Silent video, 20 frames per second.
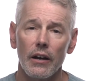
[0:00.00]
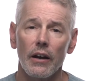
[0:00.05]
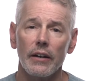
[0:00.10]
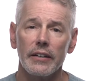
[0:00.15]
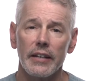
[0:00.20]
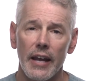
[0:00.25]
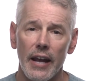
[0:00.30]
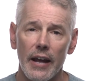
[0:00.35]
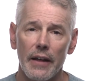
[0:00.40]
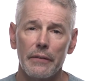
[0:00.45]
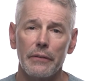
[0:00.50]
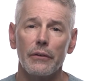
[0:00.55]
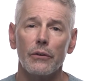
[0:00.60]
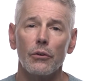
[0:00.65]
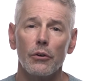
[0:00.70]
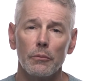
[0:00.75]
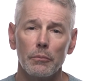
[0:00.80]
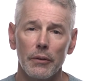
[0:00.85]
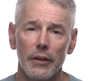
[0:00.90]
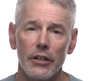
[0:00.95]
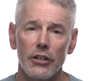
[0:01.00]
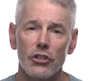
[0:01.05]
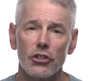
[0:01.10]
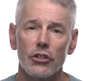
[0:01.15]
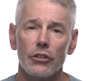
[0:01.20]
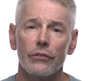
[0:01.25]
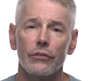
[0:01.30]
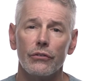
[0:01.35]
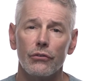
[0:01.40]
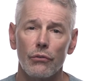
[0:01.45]
on catheter
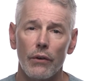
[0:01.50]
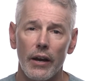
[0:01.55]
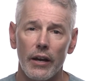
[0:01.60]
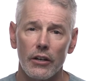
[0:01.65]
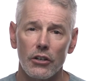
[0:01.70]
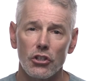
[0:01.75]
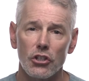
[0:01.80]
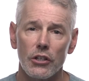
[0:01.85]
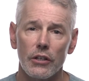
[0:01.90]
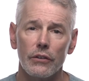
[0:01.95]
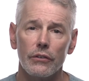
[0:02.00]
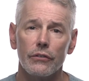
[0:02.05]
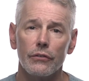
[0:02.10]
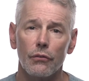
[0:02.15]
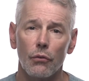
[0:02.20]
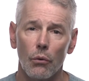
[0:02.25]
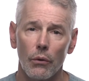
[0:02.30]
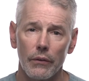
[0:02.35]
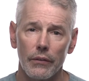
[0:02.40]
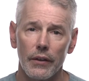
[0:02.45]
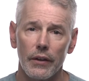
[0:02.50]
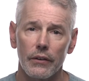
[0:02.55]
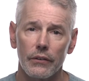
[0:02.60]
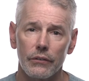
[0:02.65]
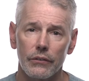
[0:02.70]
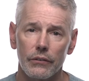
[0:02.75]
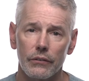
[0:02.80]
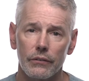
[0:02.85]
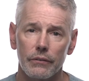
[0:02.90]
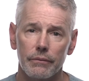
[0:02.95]
ablation strategies for
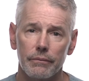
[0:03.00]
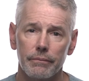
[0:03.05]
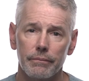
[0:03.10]
this.